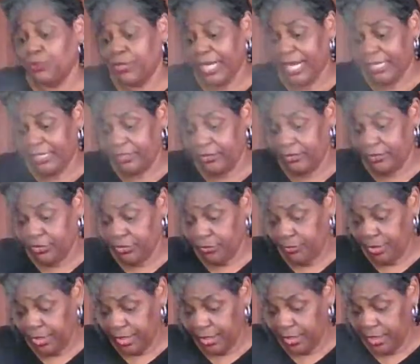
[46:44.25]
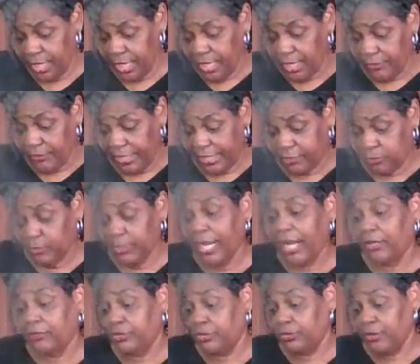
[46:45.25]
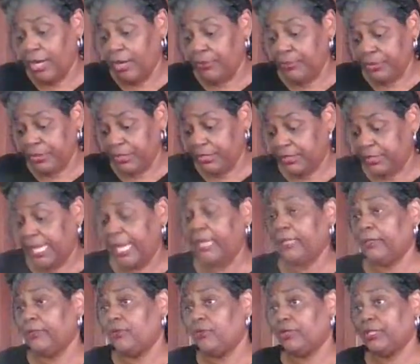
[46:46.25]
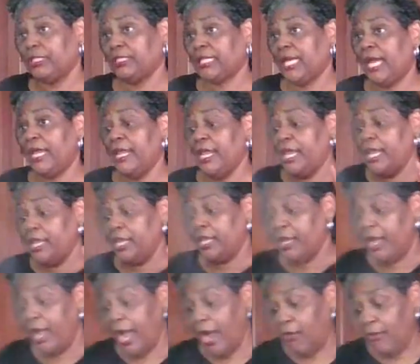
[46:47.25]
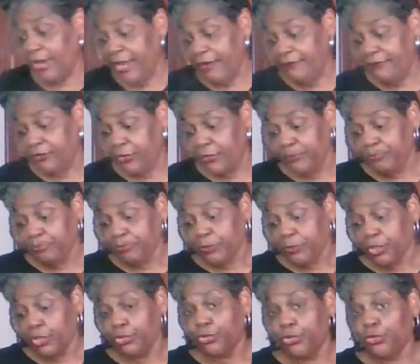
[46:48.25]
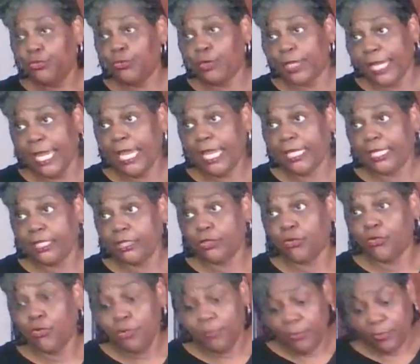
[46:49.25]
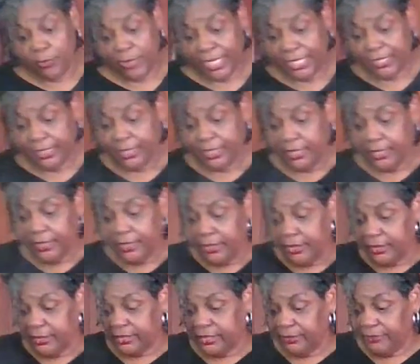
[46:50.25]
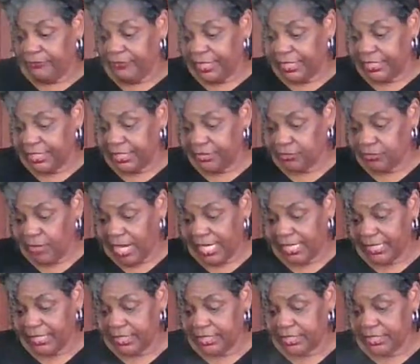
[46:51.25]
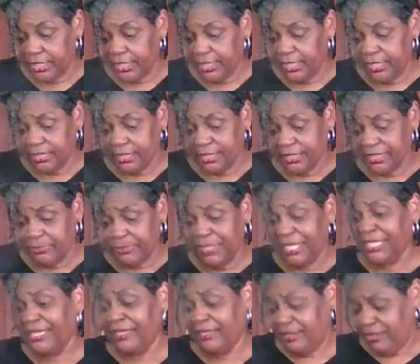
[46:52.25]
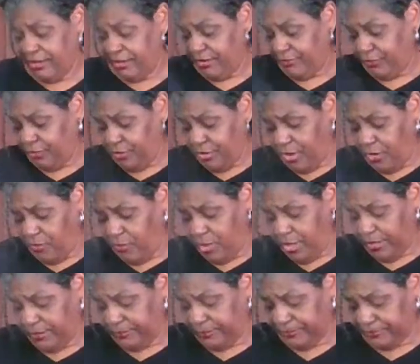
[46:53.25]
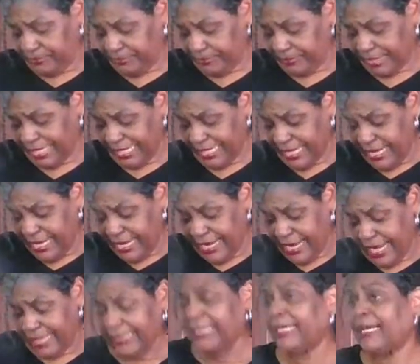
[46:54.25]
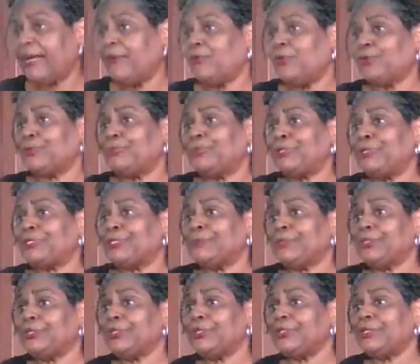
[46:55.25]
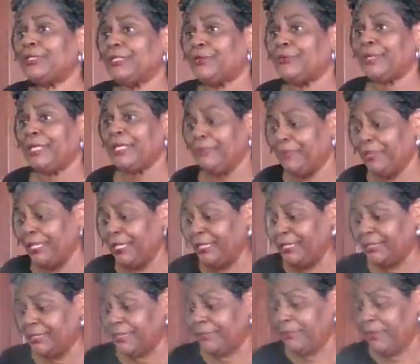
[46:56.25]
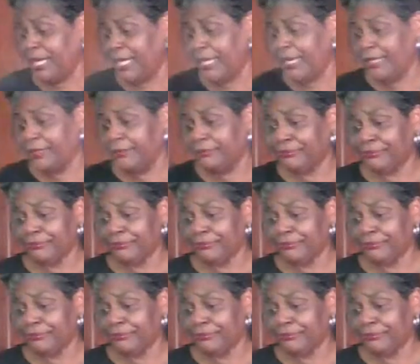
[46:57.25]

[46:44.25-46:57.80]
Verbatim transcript: When I do eat, that's what I'll do. I'll put a salad on the side. However, you can incorporate some veggies right into this. And speaking of, you know what? I think I'm going to put some little green peas in mine.